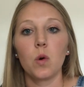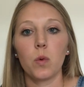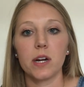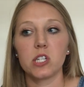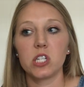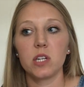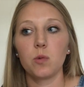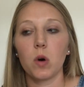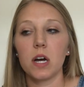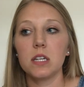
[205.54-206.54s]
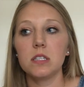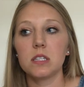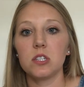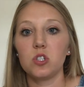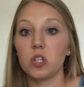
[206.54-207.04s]
where she was
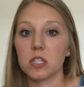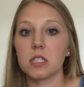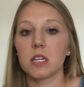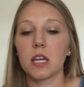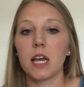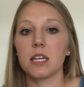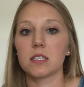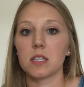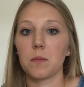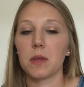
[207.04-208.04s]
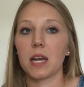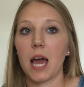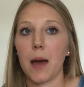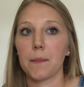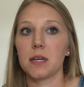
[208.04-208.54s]
just in case something
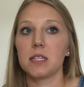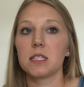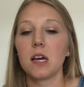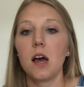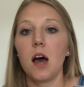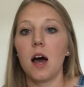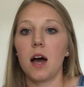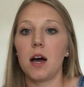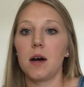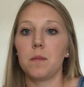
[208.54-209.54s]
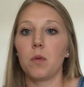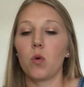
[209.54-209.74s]
happened.